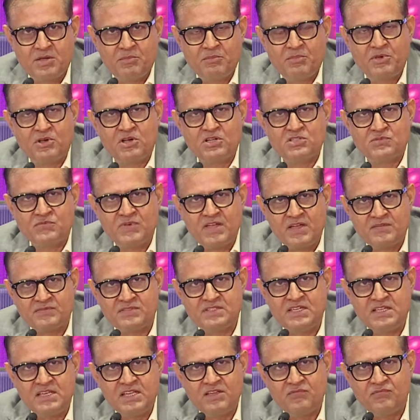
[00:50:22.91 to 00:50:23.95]
Because we have
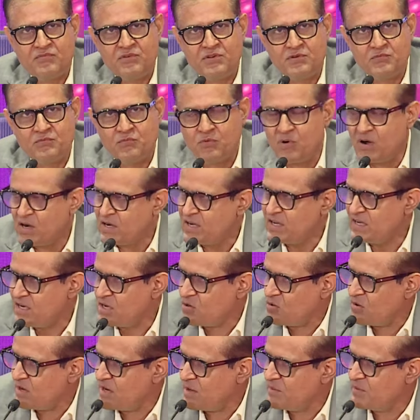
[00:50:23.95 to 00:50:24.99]
seen if we work in a
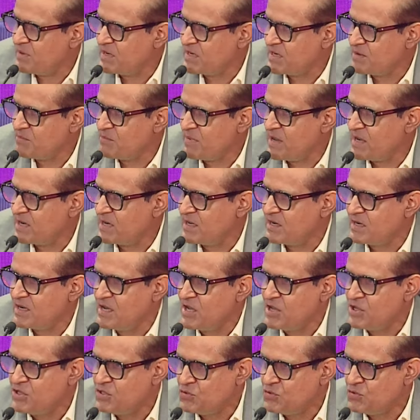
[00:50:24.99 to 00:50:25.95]
collaborative manner, yes,